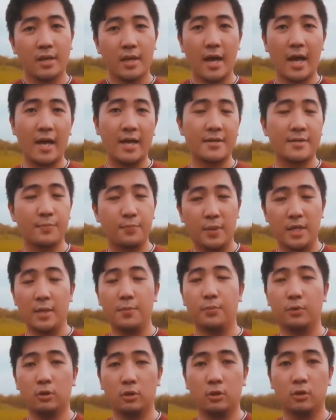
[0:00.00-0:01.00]
As
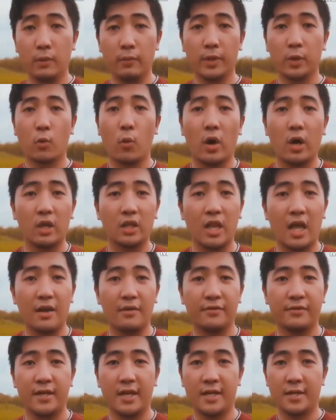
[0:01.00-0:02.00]
people, we require a lot
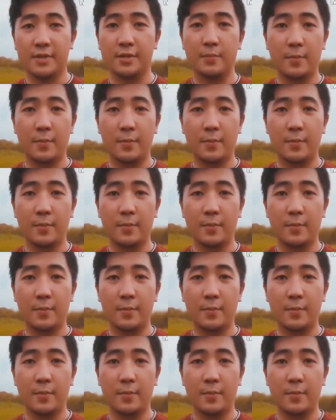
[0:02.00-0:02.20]
of things,